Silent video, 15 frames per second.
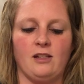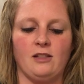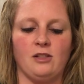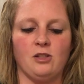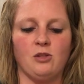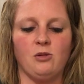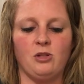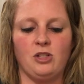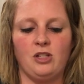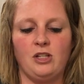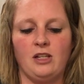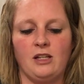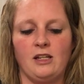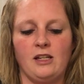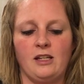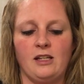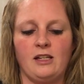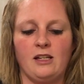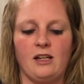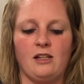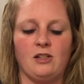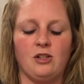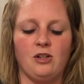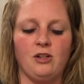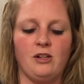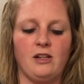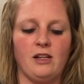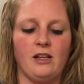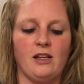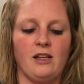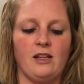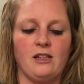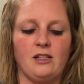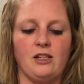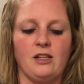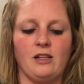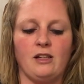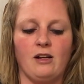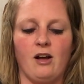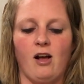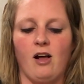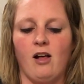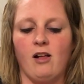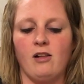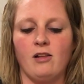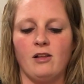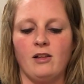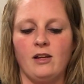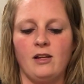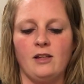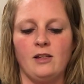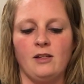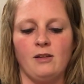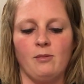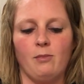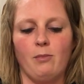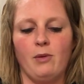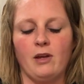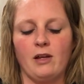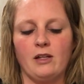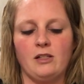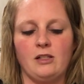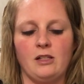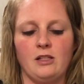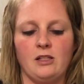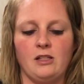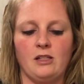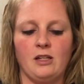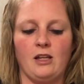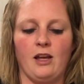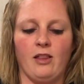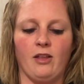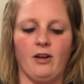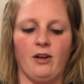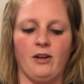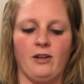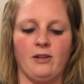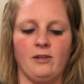and squishing it and turning it until it all mixes together.